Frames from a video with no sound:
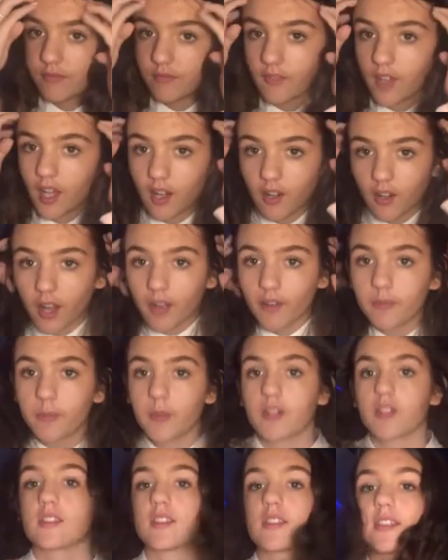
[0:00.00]
I don't have
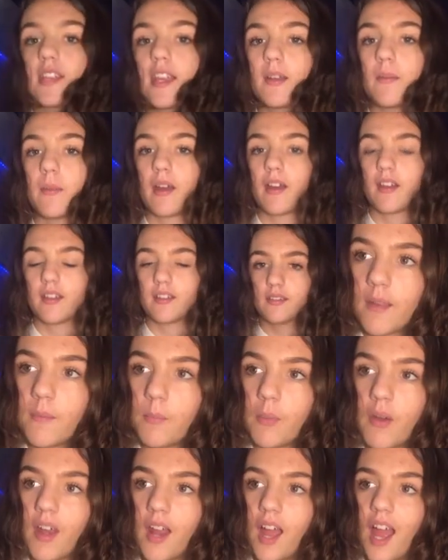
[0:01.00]
much to say about it
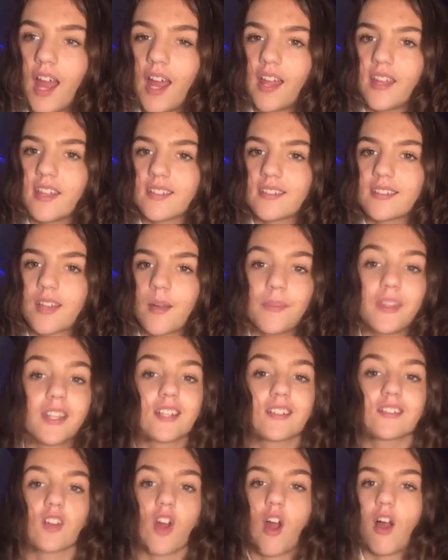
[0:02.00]
but I
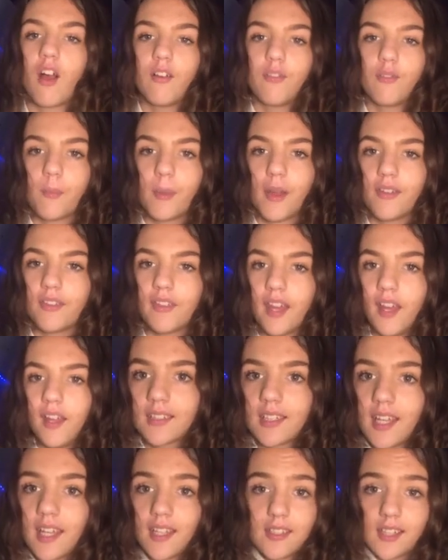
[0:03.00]
something's off about that.
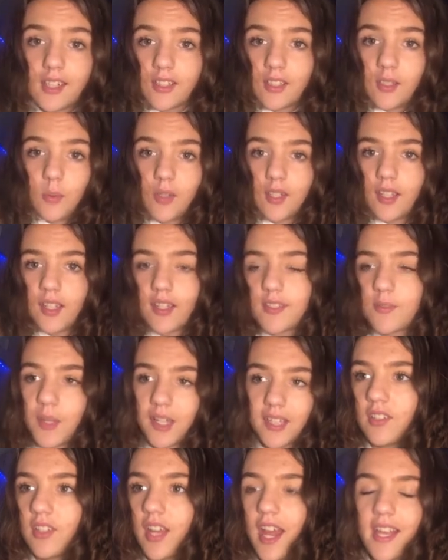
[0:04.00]
Can't tell you what it is
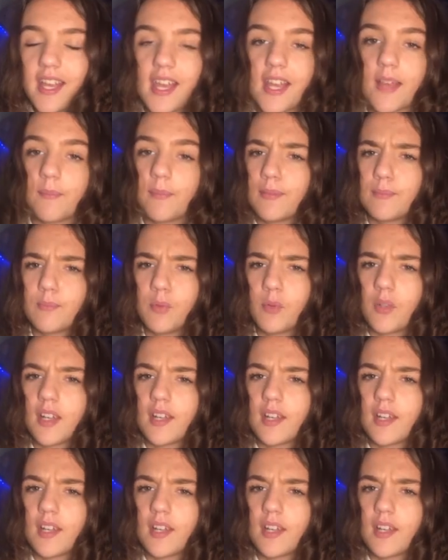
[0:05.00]
because I can't pinpoint it.